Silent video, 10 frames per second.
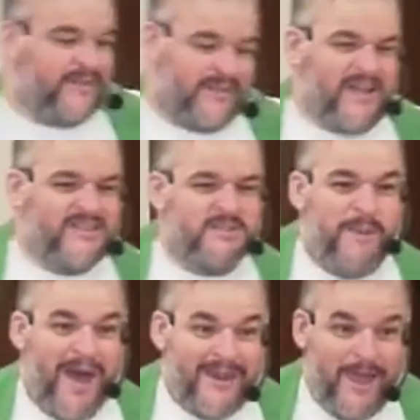That's just
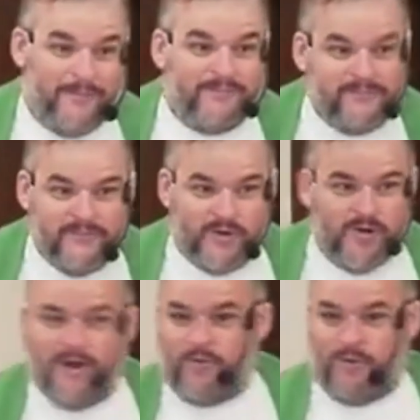bad aim
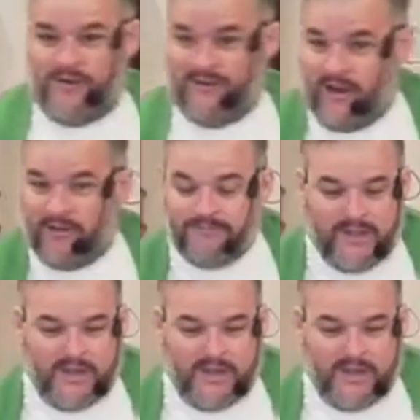for everyone in here.